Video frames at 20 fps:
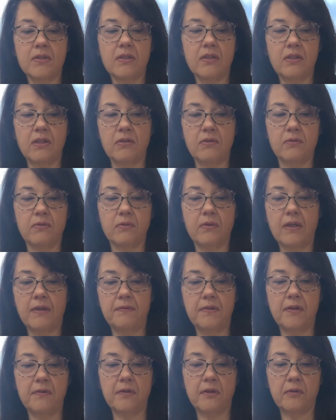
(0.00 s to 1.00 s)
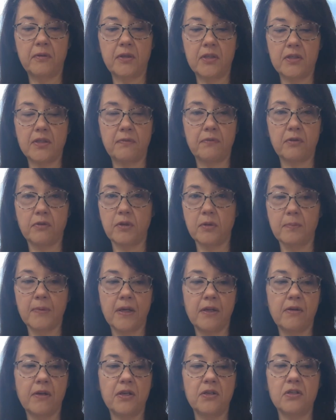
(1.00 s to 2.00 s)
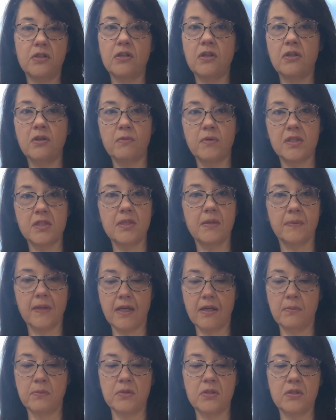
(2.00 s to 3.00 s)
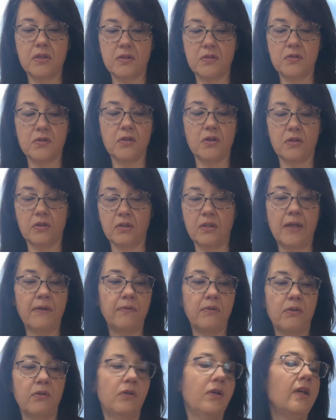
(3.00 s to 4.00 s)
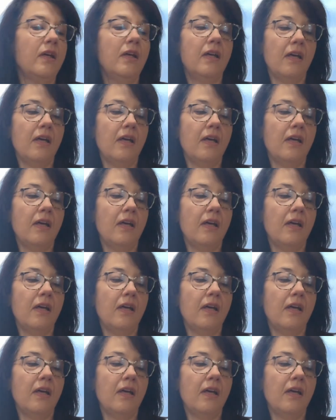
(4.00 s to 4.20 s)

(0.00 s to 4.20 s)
You know, if you've ever suffered with migraines, you know that once it comes to a certain level,